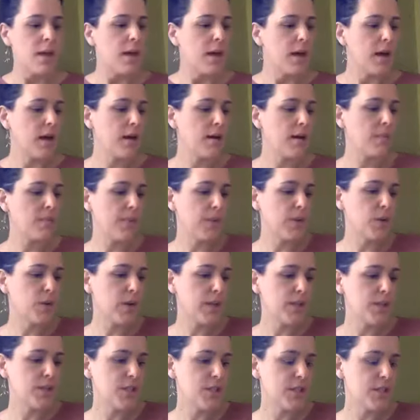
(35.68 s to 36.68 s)
the
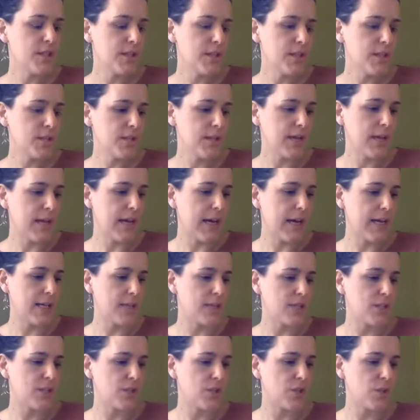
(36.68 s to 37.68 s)
questions that we
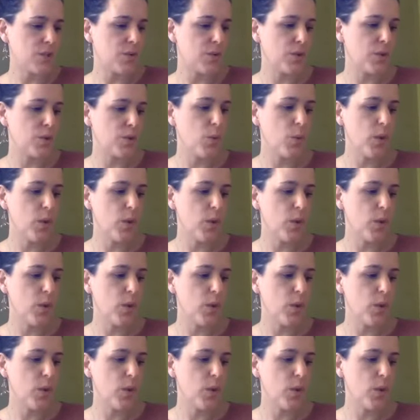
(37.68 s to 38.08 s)
asked you were,